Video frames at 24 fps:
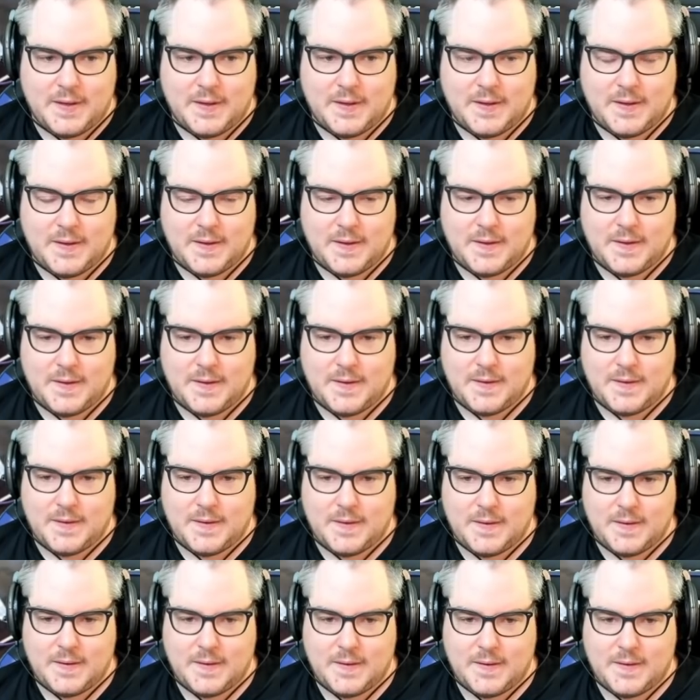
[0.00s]

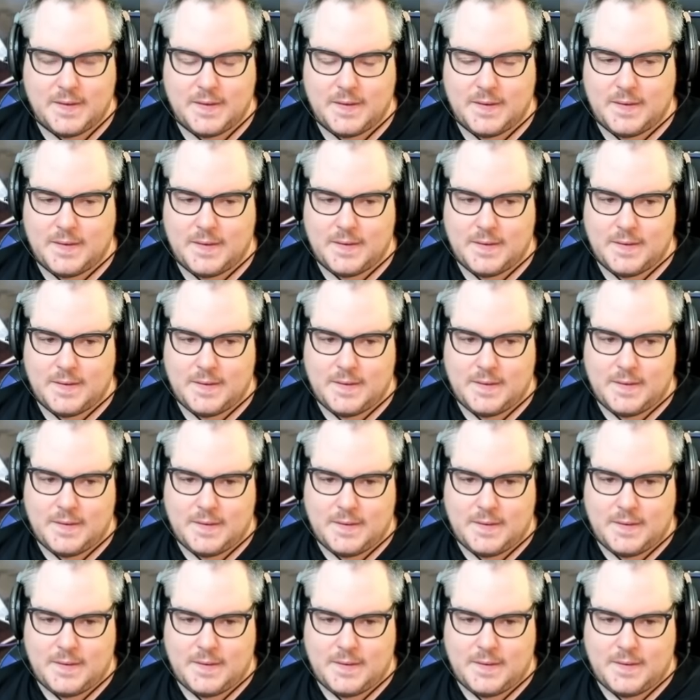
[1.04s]
Nobody speaks.